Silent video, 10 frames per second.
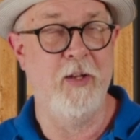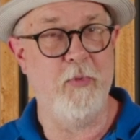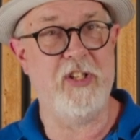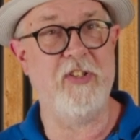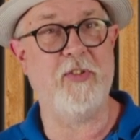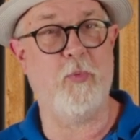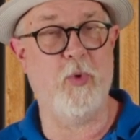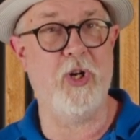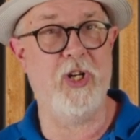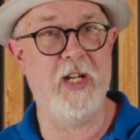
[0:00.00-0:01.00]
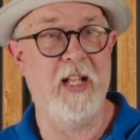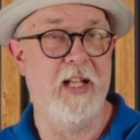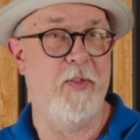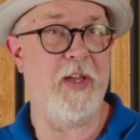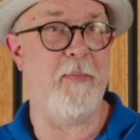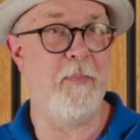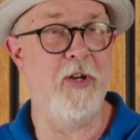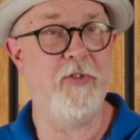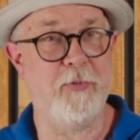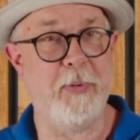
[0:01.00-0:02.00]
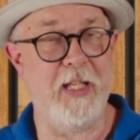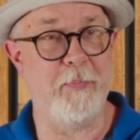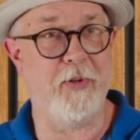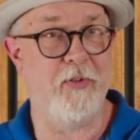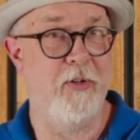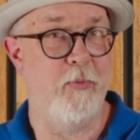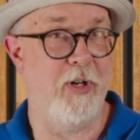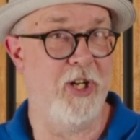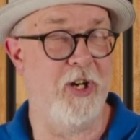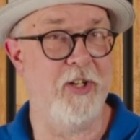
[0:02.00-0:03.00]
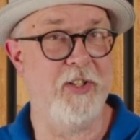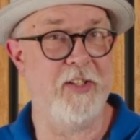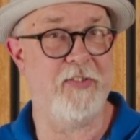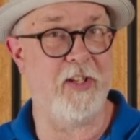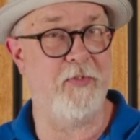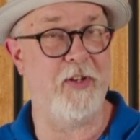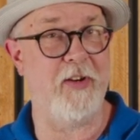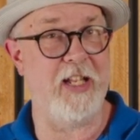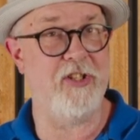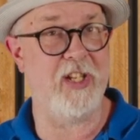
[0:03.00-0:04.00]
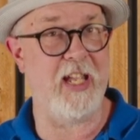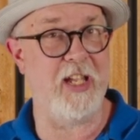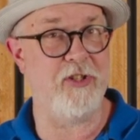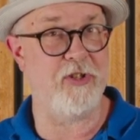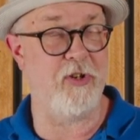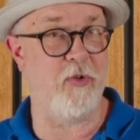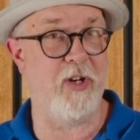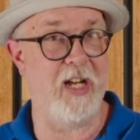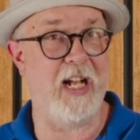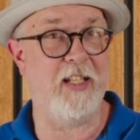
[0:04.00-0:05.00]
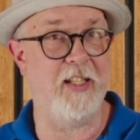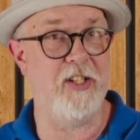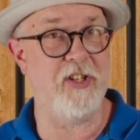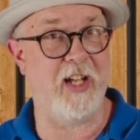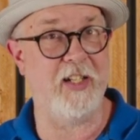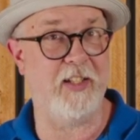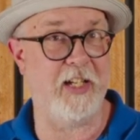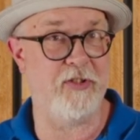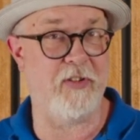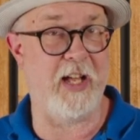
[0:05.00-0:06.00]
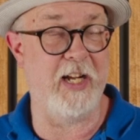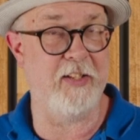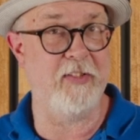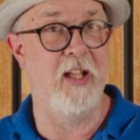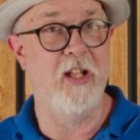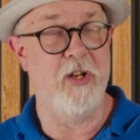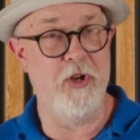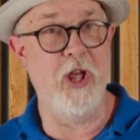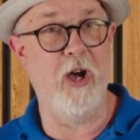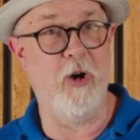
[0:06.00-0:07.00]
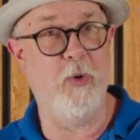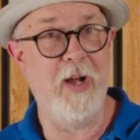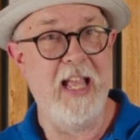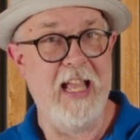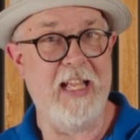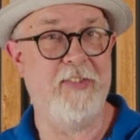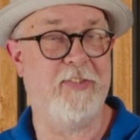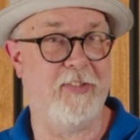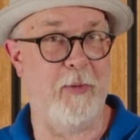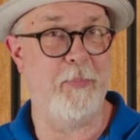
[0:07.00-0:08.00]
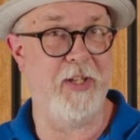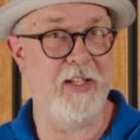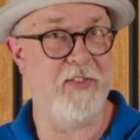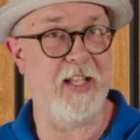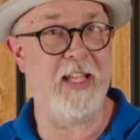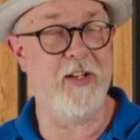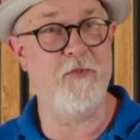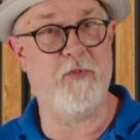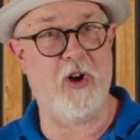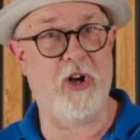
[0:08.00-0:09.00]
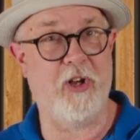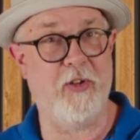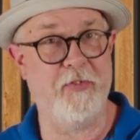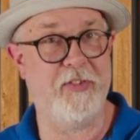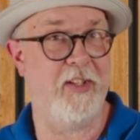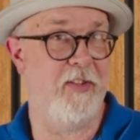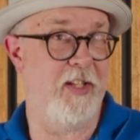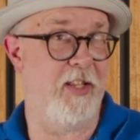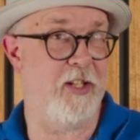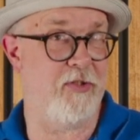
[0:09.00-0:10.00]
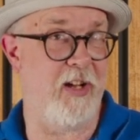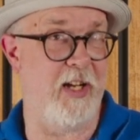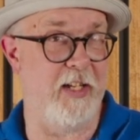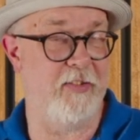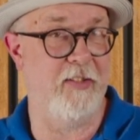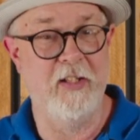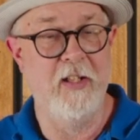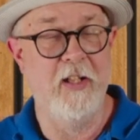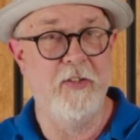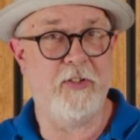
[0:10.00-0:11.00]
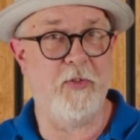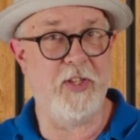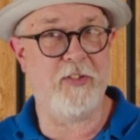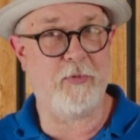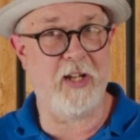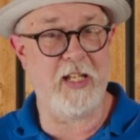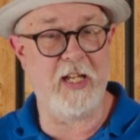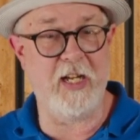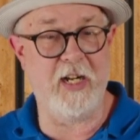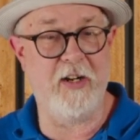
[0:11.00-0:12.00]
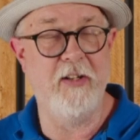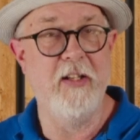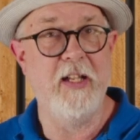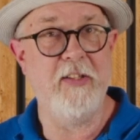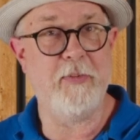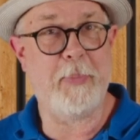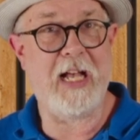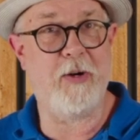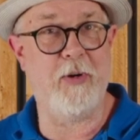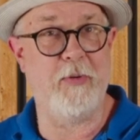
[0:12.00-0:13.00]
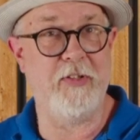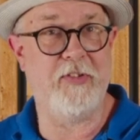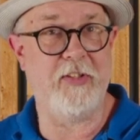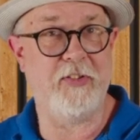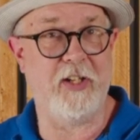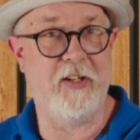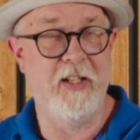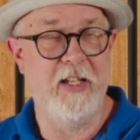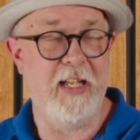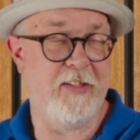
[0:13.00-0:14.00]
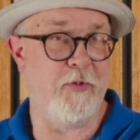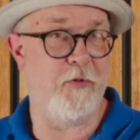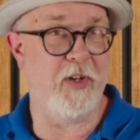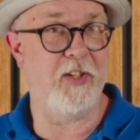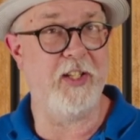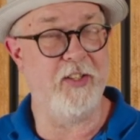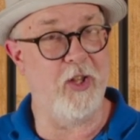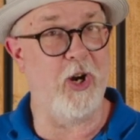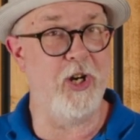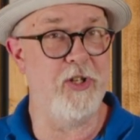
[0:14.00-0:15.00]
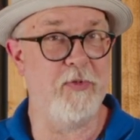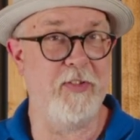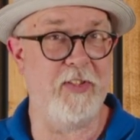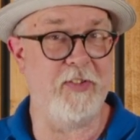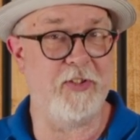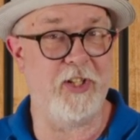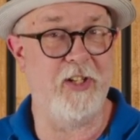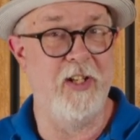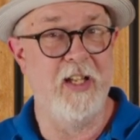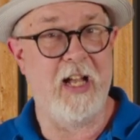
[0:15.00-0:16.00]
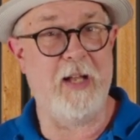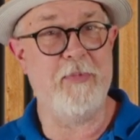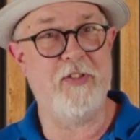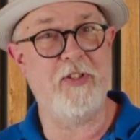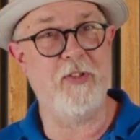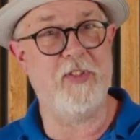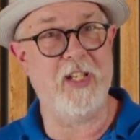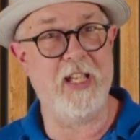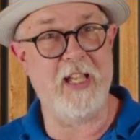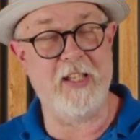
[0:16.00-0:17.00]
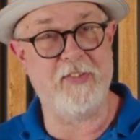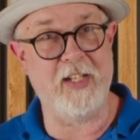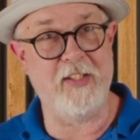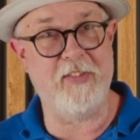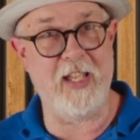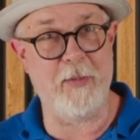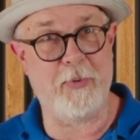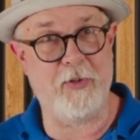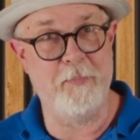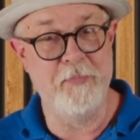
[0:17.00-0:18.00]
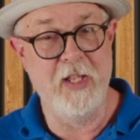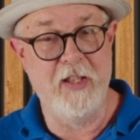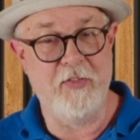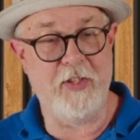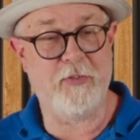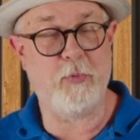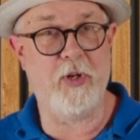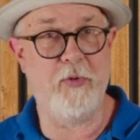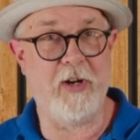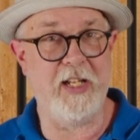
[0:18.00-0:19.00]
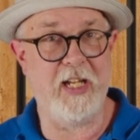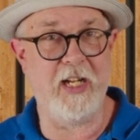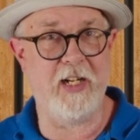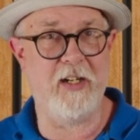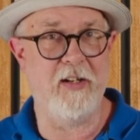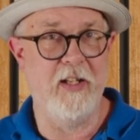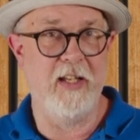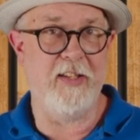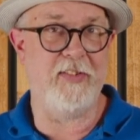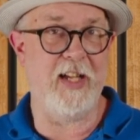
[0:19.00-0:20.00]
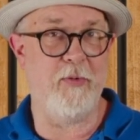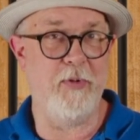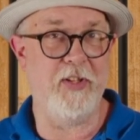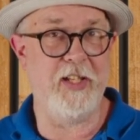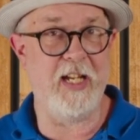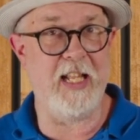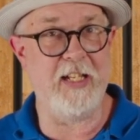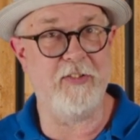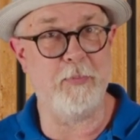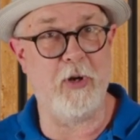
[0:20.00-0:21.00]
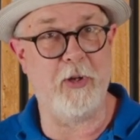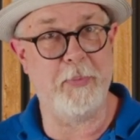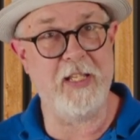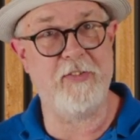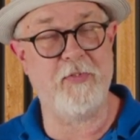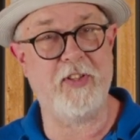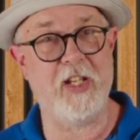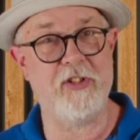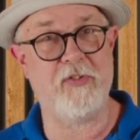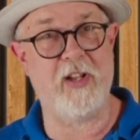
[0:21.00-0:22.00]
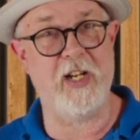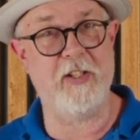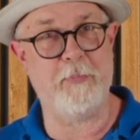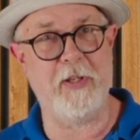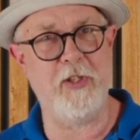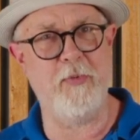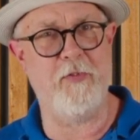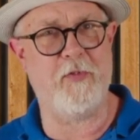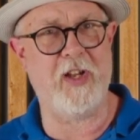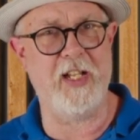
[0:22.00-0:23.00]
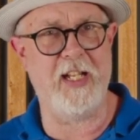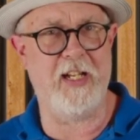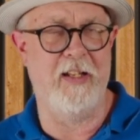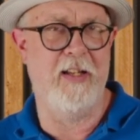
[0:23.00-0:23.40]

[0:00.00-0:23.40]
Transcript: which is a word that most people, regardless of their education or knowledge on electronics, know as something that involves the electronics. So this right here is a power resistor. It's a fairly large resistor. I'm just using it as an example. This one right here is not really in any small piece of electronics, but you would find it